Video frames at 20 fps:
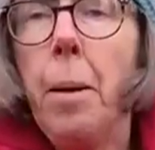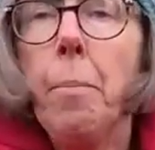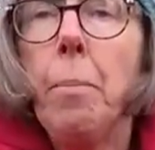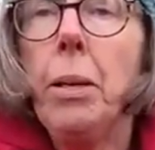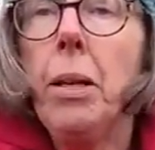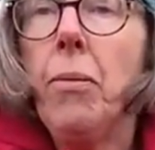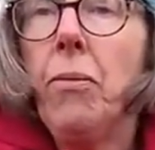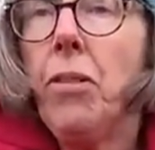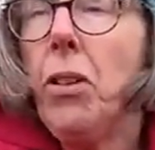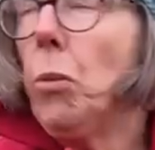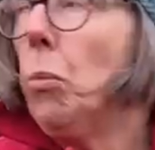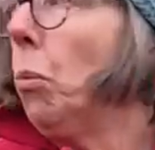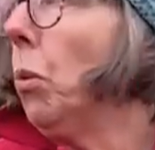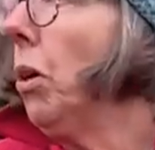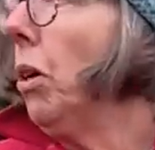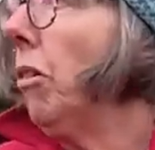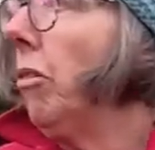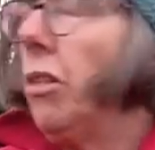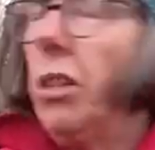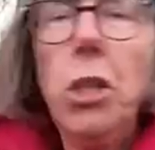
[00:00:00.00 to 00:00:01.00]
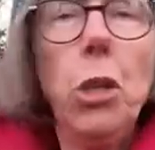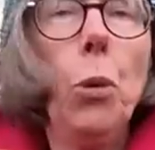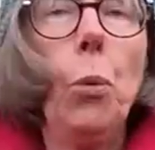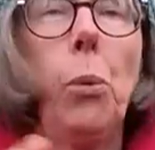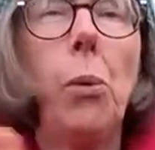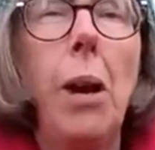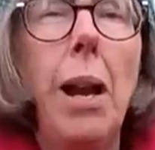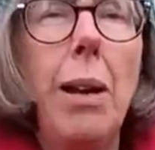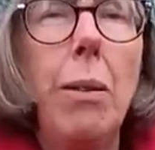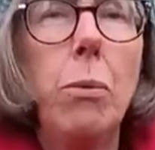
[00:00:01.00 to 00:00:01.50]
But if you were and you
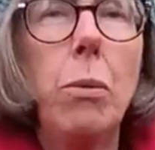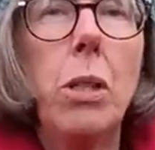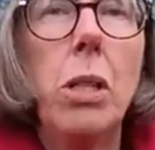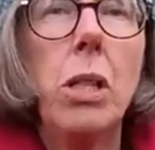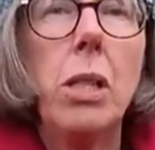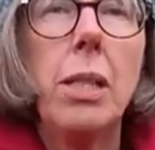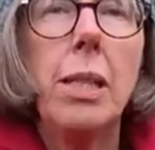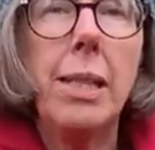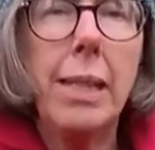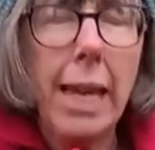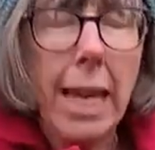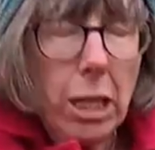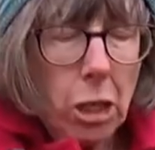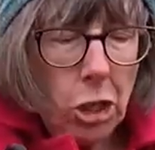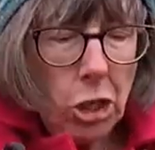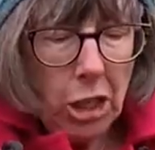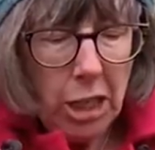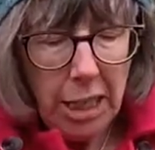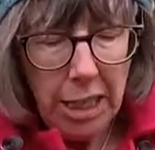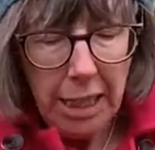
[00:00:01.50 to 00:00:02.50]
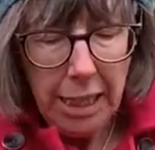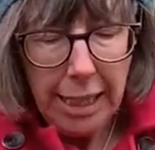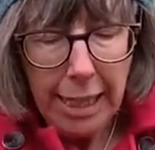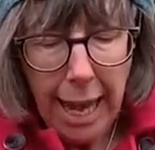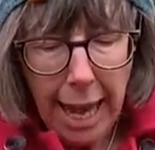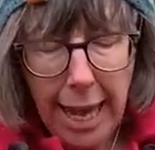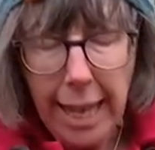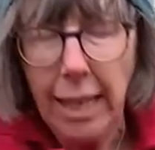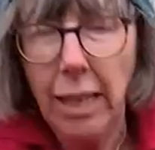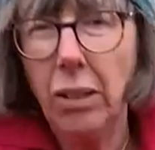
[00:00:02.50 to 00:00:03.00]
were out sketching in a
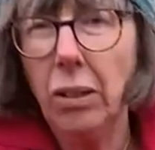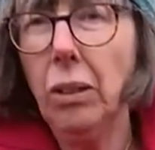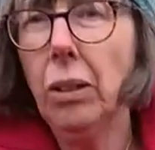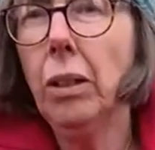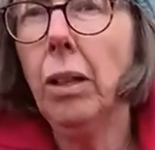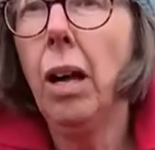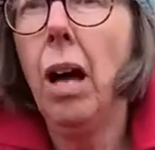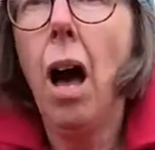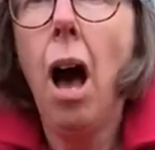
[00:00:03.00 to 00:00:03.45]
gale,